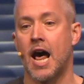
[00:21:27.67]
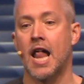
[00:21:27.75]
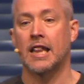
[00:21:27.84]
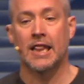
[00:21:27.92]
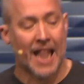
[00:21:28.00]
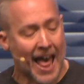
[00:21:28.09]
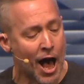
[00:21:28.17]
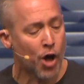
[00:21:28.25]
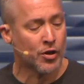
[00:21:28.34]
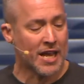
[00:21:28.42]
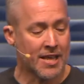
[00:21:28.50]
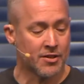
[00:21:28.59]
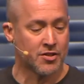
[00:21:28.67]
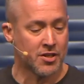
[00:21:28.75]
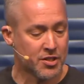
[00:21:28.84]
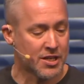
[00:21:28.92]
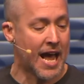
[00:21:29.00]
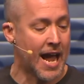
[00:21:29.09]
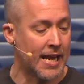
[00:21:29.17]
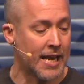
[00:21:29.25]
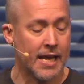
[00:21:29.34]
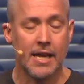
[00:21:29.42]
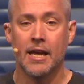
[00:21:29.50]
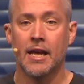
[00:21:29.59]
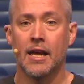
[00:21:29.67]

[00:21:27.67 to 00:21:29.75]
allowed in society